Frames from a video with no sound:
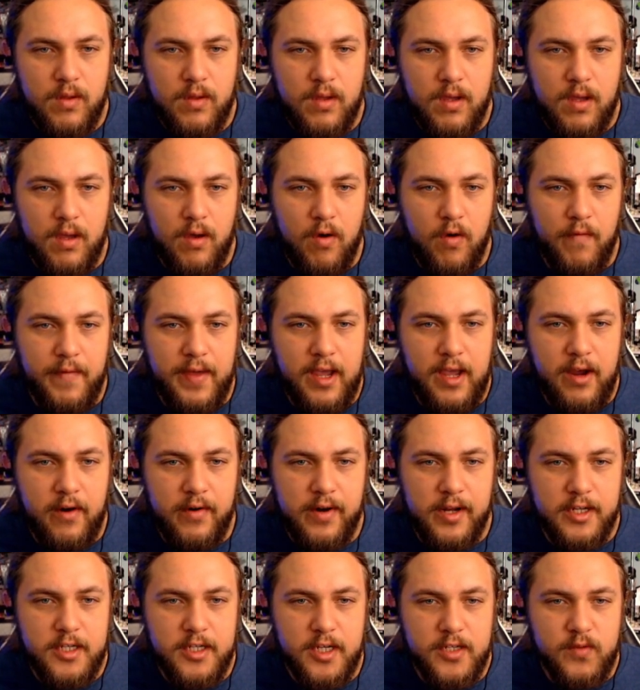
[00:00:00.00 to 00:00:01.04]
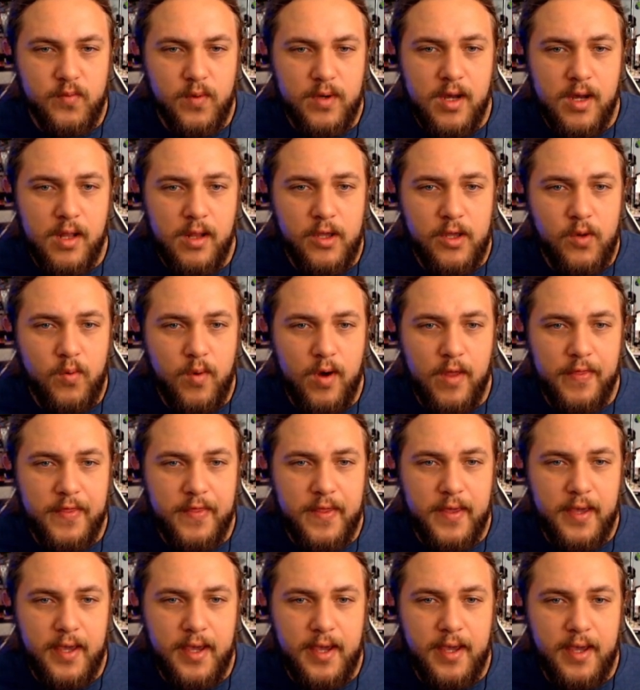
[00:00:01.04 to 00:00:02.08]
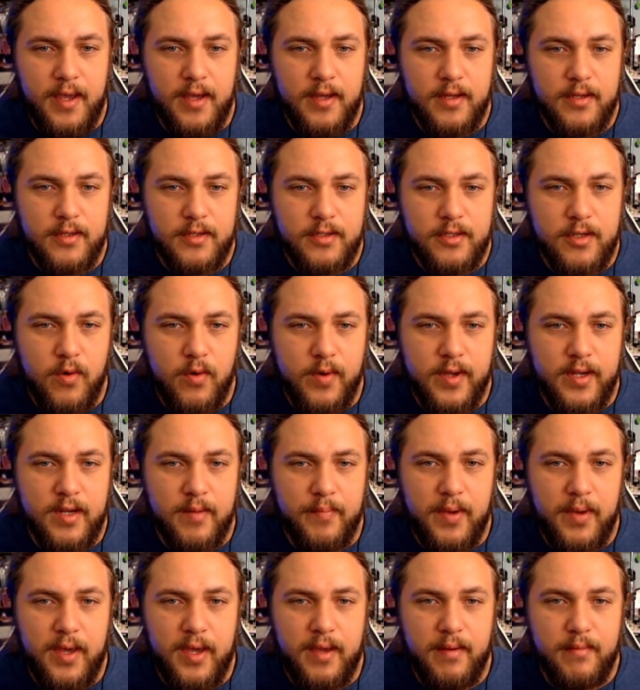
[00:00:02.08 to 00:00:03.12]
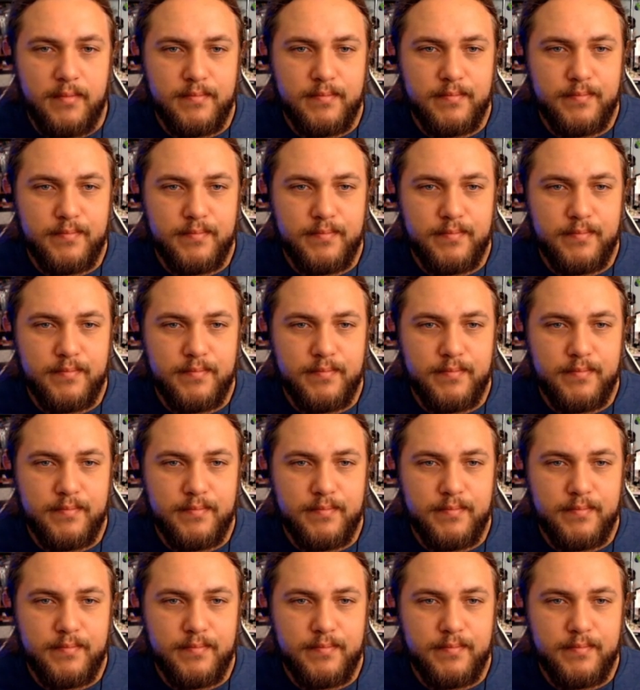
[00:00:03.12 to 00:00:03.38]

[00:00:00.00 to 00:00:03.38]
Go over here and adjust what color you want the token to be.